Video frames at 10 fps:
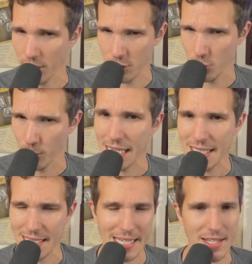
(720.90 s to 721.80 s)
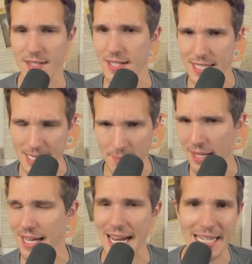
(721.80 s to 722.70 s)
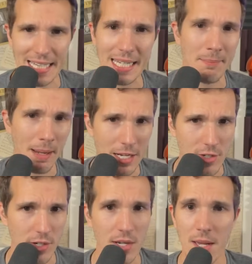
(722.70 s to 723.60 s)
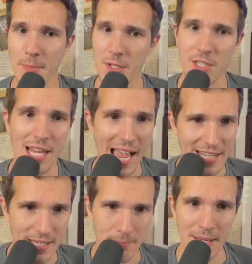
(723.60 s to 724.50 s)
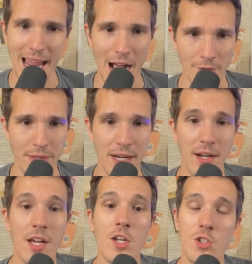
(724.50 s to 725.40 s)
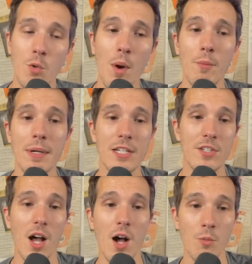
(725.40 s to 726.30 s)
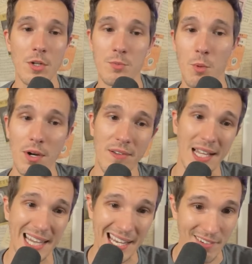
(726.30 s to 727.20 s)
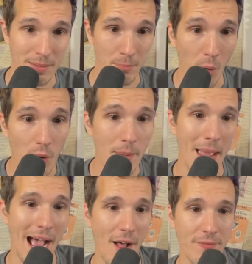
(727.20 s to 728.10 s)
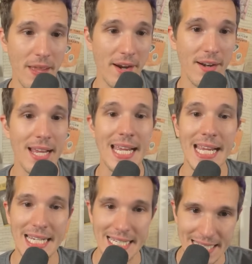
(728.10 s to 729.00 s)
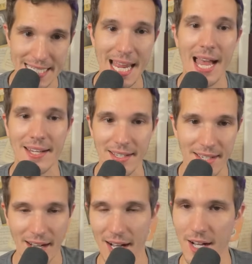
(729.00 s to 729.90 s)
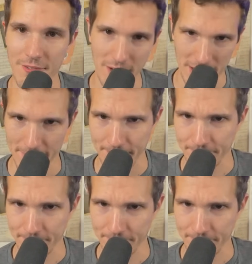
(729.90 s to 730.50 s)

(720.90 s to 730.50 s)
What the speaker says: tweaked. It doesn't seem like anything major, but just hasn't been out there. So what we saw was more of a Larry Borum out there instead of Braxton